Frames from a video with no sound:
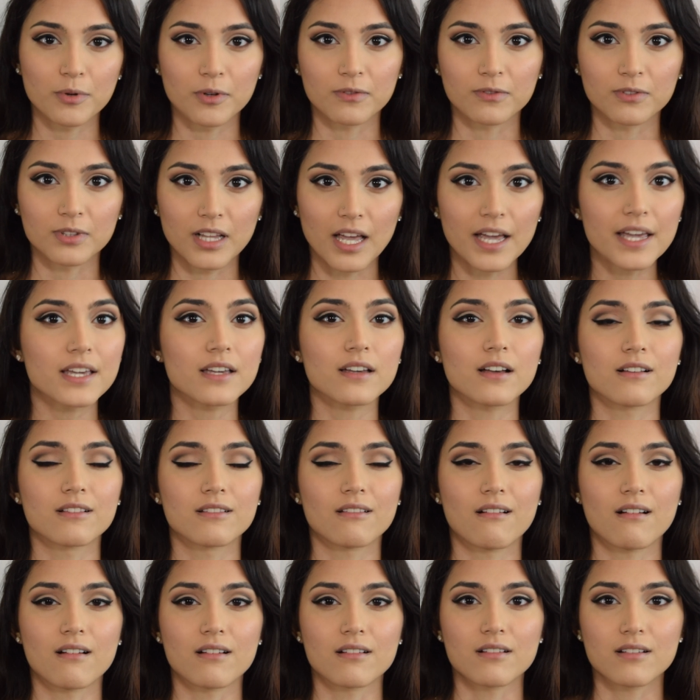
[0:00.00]
of light
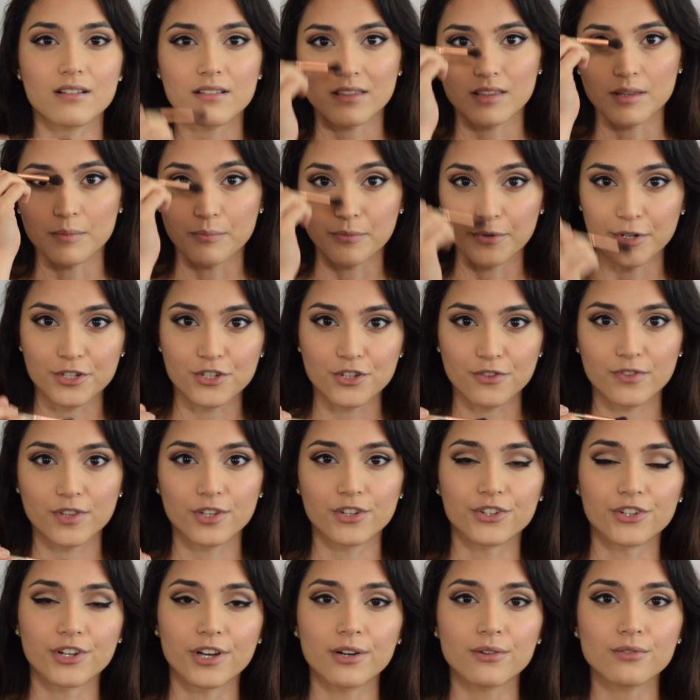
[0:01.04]
along the bridge of
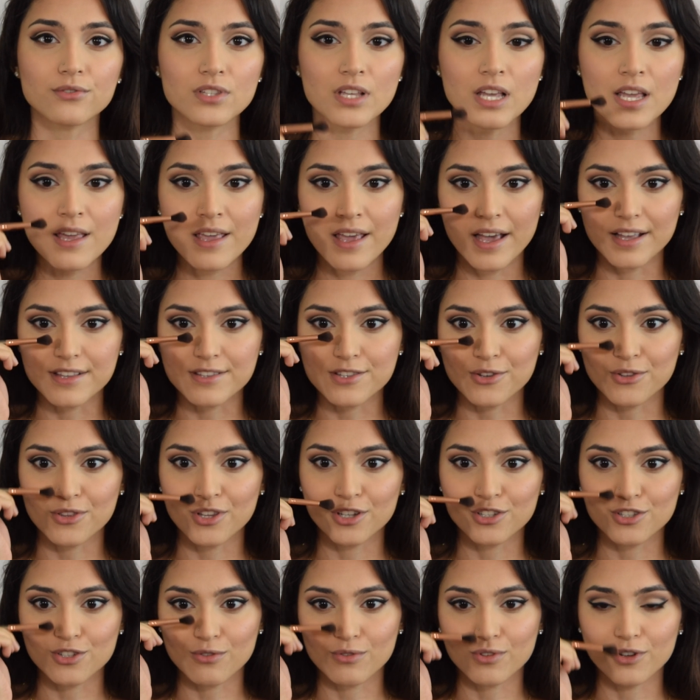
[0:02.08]
their nose, and so
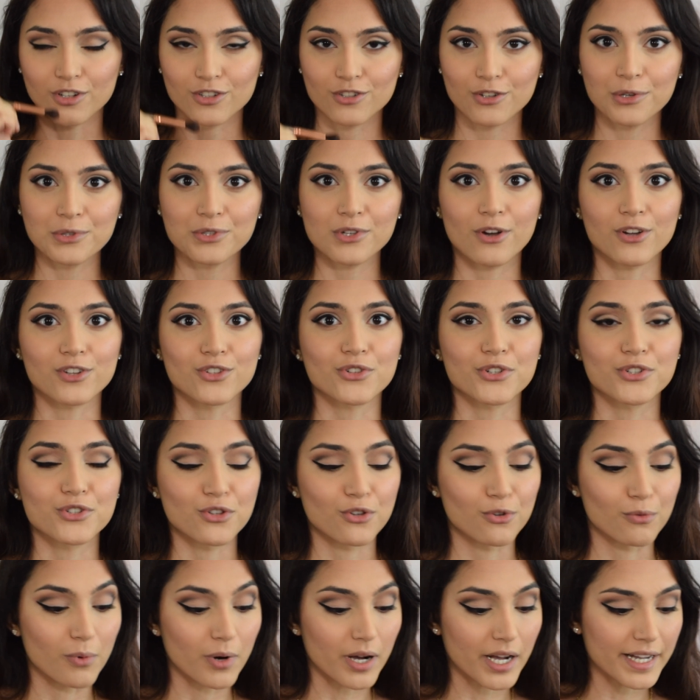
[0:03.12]
they do their nose contour
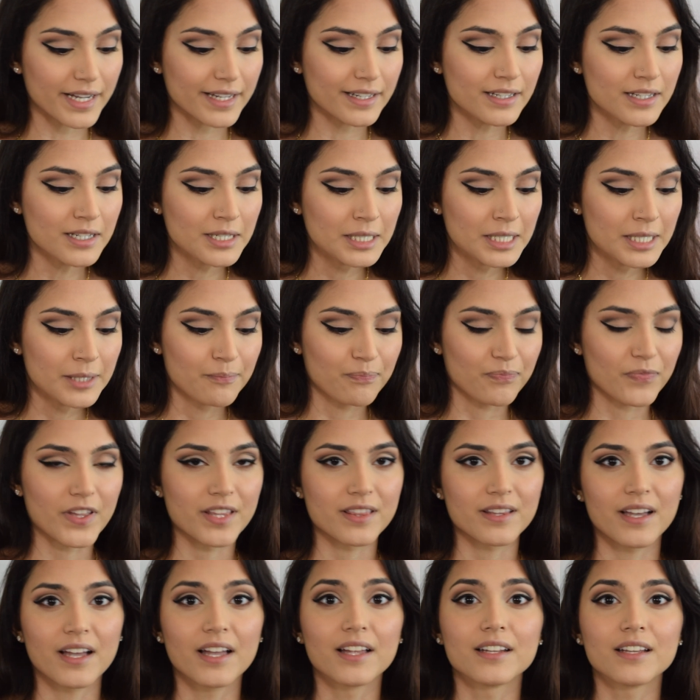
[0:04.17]
too wide,
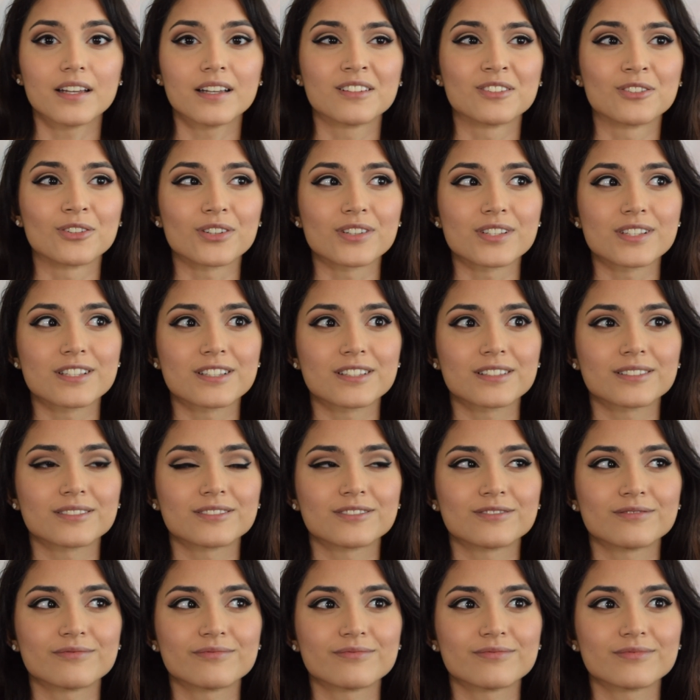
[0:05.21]
and then it looks
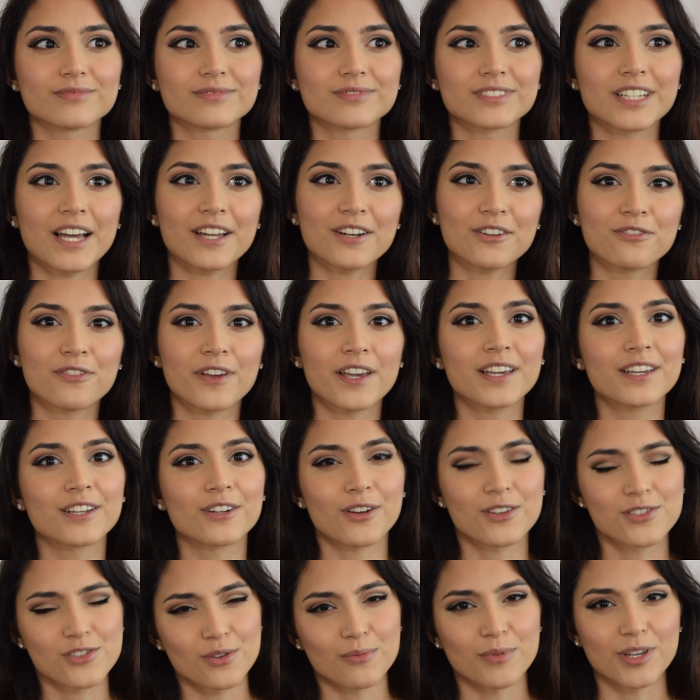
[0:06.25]
kind of fake and
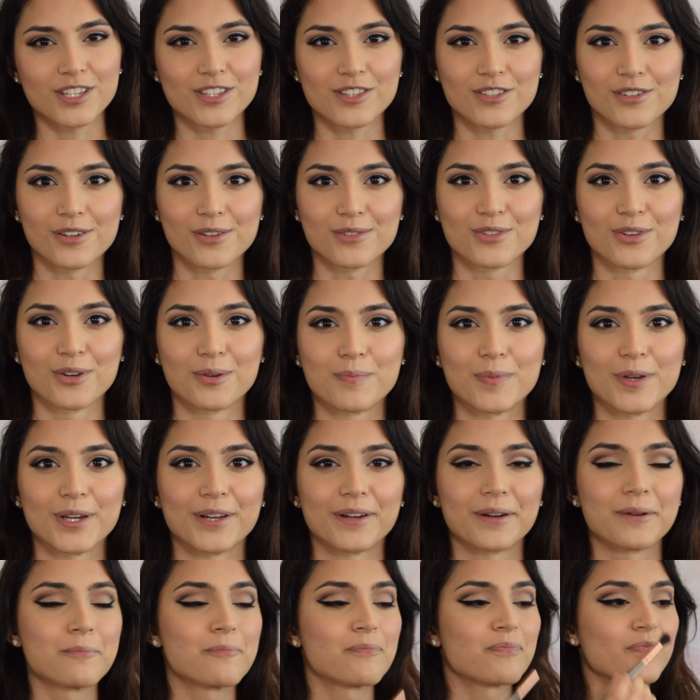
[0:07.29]
also makes their nose look
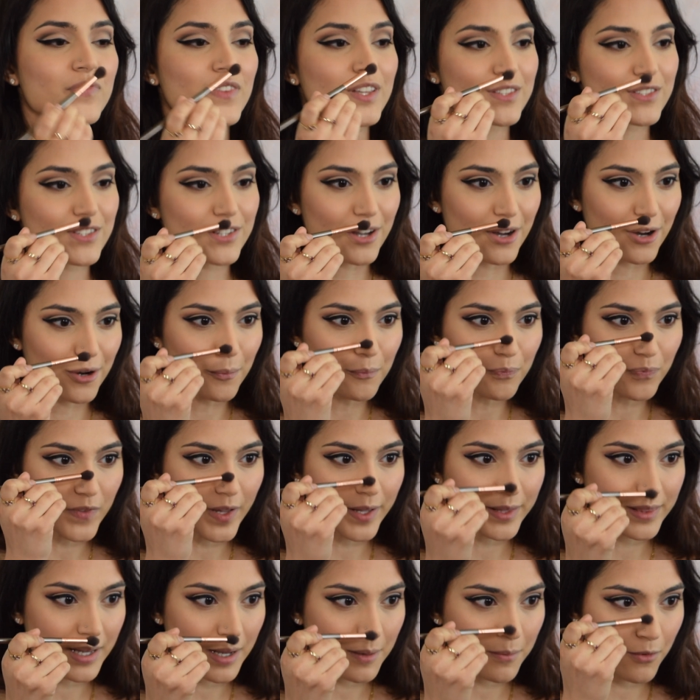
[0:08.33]
bigger. So
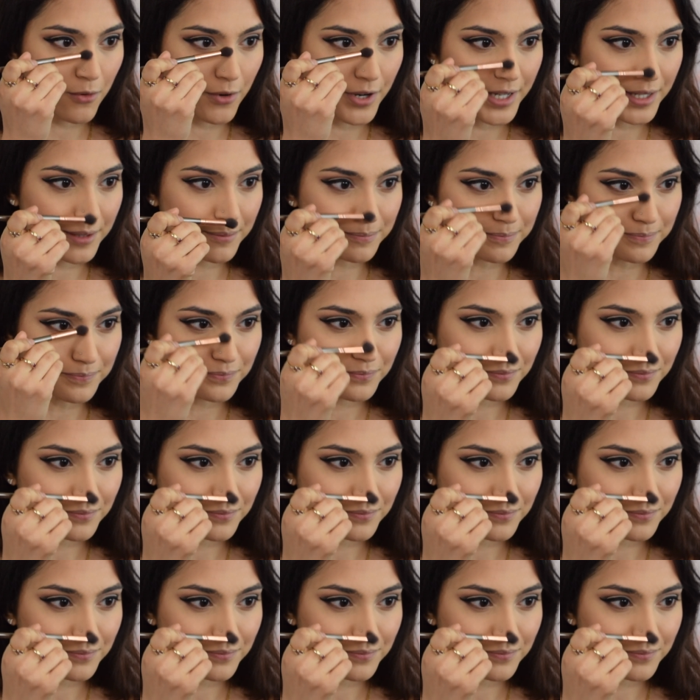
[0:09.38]
at that point,